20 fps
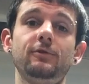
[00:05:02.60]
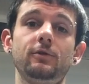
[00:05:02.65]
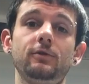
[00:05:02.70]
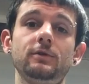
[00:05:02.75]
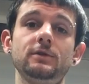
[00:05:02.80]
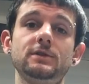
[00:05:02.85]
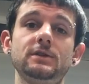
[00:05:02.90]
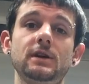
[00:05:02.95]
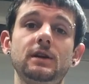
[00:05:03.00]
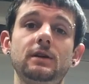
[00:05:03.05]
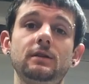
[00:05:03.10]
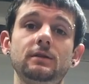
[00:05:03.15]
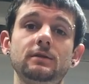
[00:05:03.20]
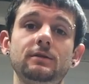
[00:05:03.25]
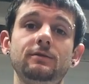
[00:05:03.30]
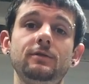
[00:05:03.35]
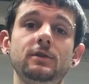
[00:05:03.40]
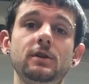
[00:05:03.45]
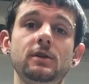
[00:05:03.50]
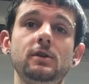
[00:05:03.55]
for the sake of
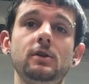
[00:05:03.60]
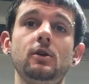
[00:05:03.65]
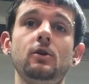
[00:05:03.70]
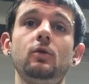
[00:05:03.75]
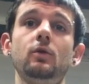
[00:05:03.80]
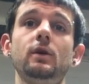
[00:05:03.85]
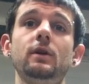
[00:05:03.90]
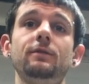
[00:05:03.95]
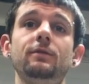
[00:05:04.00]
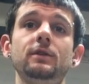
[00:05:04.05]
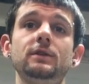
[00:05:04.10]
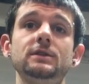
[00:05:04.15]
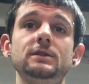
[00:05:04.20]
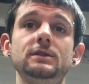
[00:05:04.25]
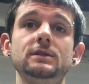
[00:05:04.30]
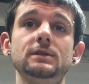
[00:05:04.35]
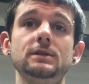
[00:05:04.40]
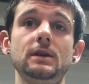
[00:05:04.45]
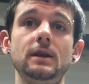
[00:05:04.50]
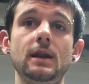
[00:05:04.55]
this video, if
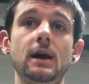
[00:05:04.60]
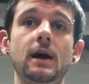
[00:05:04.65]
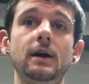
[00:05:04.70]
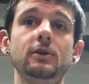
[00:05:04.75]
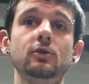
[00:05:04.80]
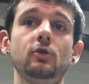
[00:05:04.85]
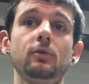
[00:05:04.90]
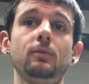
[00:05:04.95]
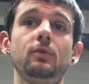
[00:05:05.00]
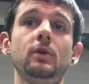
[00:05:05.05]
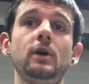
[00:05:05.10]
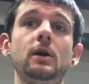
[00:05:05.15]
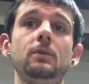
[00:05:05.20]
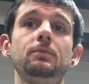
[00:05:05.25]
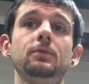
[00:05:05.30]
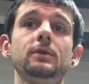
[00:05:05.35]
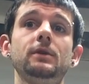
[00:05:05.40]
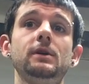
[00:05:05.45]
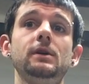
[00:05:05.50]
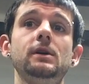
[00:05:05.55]
it's not your
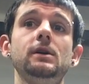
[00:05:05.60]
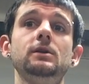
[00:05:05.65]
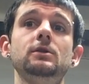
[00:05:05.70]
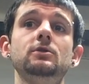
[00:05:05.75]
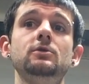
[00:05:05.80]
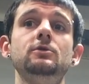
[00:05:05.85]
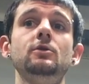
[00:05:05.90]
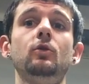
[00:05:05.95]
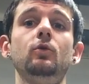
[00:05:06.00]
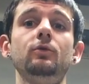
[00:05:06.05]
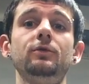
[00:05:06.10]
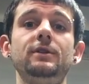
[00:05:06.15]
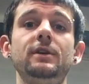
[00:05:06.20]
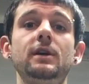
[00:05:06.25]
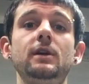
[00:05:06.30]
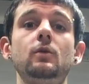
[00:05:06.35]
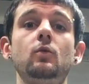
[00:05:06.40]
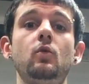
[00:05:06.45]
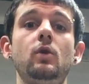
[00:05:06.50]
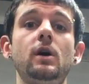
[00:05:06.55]
property, don't
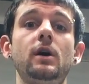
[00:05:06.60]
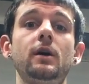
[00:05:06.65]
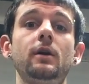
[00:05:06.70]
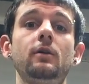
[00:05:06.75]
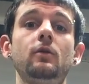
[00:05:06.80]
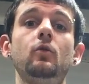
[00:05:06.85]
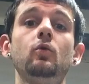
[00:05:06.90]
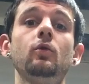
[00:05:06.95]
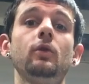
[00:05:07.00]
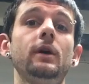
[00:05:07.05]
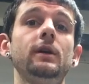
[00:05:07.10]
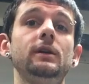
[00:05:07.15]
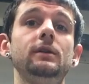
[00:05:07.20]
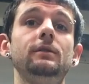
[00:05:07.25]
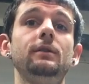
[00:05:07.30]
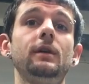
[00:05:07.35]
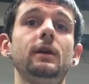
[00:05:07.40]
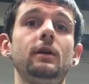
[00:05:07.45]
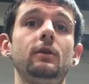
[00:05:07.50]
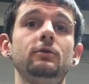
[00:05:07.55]
take wire or
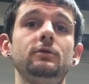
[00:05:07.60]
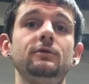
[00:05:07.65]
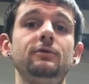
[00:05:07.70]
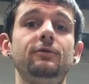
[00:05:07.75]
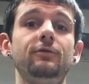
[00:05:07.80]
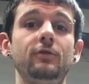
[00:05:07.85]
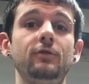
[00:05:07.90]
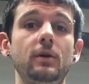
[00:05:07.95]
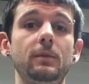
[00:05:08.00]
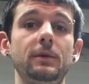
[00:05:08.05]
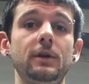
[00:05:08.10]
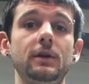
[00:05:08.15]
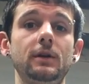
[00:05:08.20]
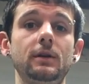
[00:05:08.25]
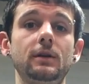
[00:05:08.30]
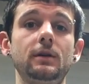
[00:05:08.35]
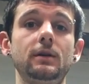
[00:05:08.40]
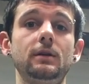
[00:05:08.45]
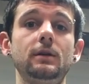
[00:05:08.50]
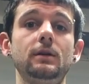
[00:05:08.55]
anything else from it,
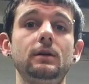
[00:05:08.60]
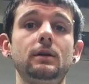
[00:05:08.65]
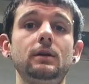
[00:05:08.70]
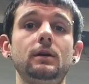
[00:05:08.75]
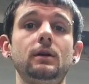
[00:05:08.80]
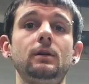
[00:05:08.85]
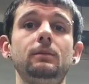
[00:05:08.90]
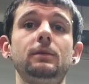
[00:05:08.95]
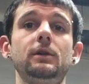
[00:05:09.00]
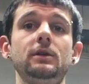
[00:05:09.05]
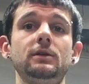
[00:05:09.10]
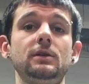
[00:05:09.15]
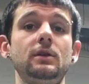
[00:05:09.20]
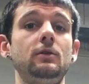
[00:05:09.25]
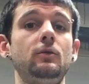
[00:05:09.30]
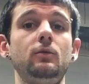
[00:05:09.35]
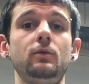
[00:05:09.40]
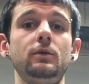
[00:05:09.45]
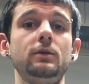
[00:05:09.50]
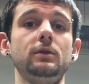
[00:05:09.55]
because I
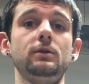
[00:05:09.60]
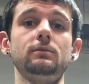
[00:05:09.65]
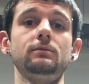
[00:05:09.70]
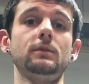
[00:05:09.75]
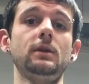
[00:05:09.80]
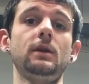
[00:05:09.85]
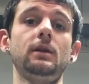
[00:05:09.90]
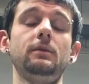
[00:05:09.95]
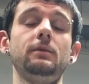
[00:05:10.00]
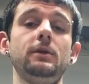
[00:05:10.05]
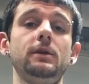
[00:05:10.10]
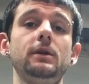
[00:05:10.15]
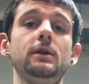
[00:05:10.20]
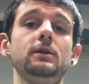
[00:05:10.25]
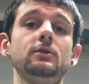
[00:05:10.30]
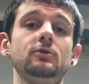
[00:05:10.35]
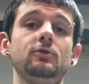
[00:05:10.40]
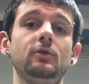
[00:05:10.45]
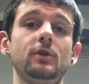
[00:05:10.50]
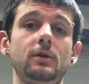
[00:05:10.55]
don't want anyone to get
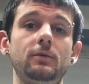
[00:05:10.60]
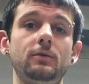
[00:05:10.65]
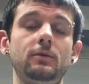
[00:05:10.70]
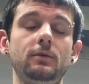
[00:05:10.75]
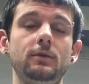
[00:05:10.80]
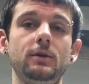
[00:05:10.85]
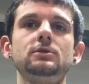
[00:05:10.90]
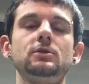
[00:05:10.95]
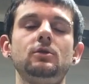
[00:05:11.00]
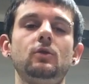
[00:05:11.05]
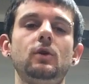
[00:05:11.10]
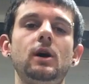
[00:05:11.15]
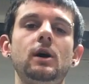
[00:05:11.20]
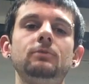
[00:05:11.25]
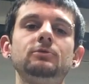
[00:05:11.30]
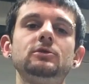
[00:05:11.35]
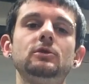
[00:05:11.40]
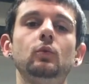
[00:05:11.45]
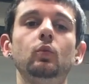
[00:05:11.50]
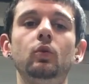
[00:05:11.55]
in trouble. So
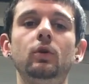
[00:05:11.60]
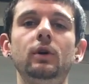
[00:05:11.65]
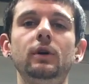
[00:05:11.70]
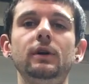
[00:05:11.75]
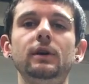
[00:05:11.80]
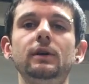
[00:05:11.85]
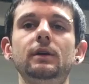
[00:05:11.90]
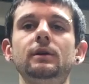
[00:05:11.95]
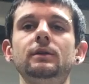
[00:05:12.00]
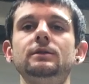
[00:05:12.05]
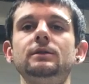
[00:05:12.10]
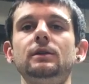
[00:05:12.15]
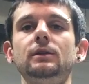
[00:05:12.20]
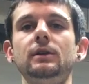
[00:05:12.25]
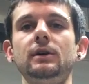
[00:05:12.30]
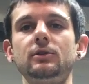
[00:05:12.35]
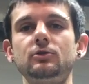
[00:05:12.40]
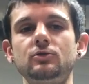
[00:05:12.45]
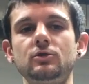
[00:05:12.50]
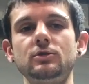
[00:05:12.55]
option one is
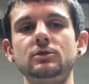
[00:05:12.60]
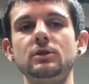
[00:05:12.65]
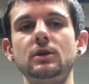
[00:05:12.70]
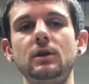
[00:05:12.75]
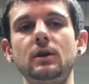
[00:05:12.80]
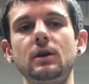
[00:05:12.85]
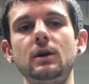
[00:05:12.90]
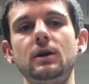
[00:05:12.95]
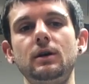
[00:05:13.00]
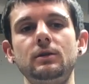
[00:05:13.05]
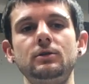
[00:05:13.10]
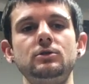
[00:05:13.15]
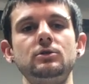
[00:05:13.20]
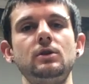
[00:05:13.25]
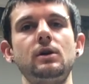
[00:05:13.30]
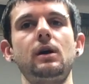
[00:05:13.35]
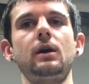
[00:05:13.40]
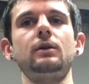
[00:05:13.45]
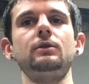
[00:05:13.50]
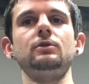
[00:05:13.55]
electrician
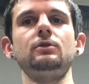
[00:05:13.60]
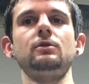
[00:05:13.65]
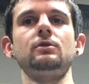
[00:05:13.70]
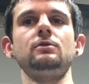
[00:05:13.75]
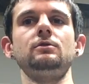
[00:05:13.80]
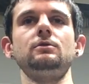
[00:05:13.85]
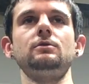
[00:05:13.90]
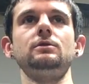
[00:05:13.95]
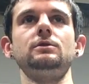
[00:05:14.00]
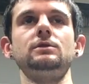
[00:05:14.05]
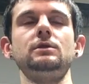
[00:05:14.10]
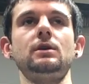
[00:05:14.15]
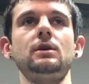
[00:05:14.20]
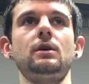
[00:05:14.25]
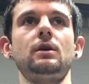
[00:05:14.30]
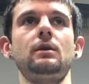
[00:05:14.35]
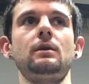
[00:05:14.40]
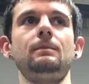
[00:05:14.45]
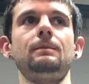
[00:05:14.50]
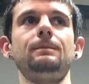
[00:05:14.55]
contractors.
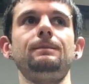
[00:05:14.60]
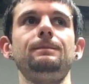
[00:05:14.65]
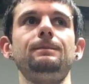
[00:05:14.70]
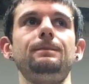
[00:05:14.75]
A